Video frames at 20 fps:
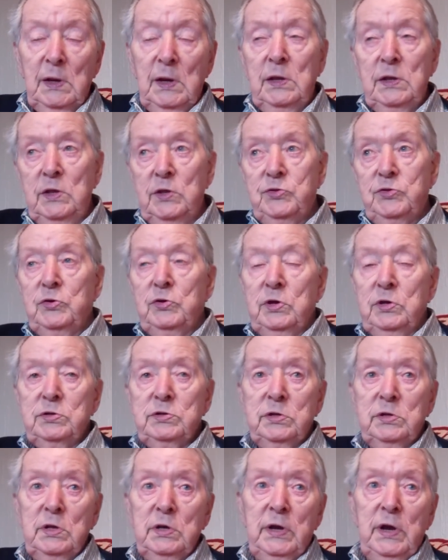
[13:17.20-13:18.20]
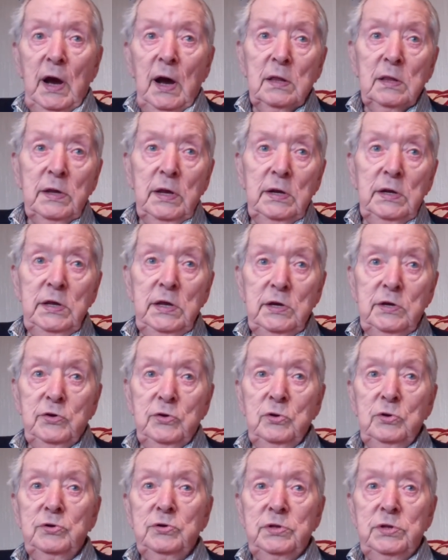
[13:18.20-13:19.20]
And you took it to the galley and he
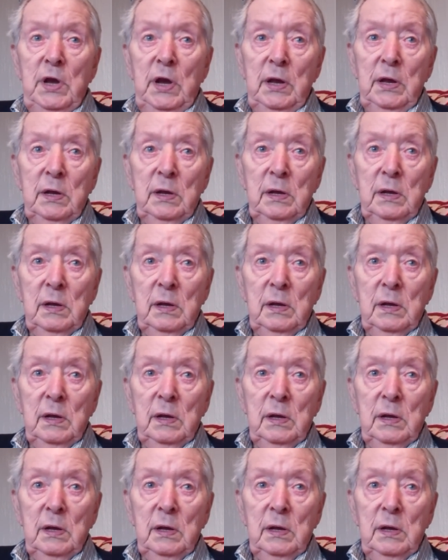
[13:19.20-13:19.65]
cooked it.